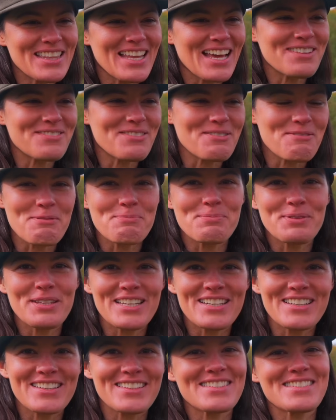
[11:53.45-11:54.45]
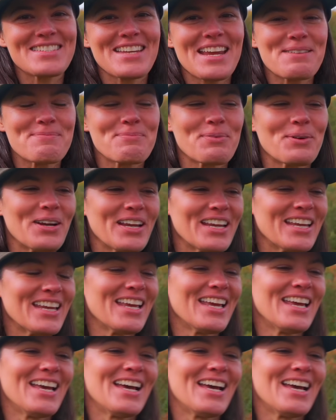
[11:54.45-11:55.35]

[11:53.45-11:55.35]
that from a political standpoint.